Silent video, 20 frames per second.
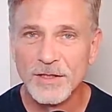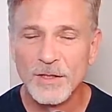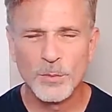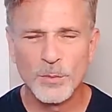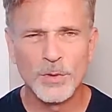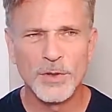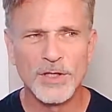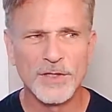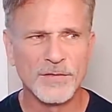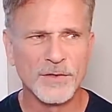
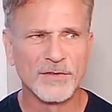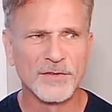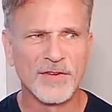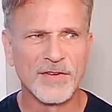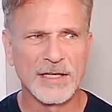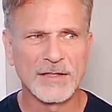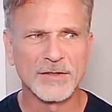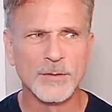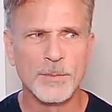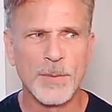We're even
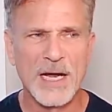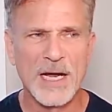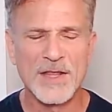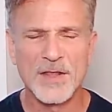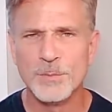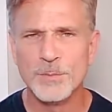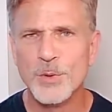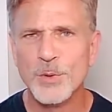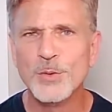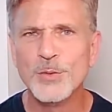affected by the
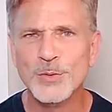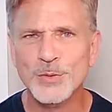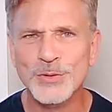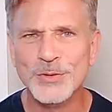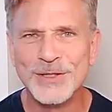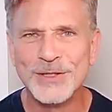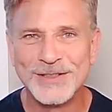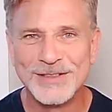moon.